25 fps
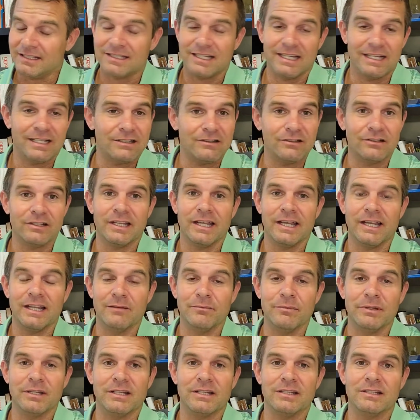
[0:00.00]
Take a look at it
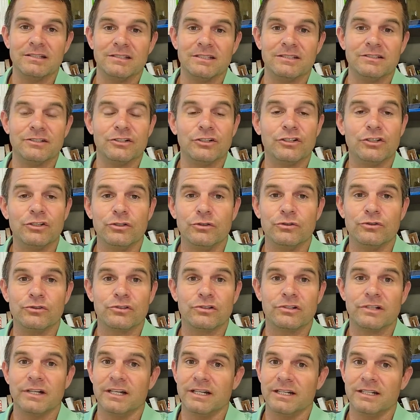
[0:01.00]
because these are huge
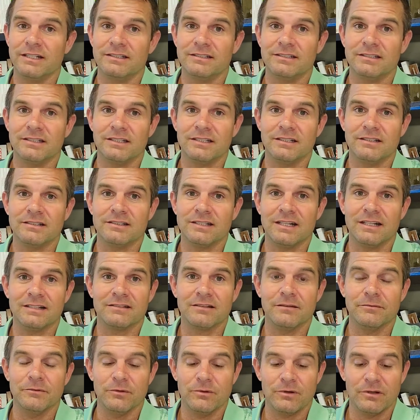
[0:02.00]
credits, and it's not
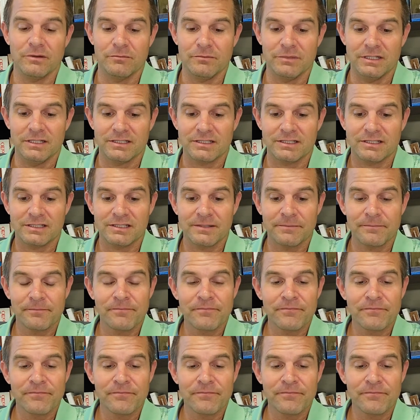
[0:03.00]
something you want to miss.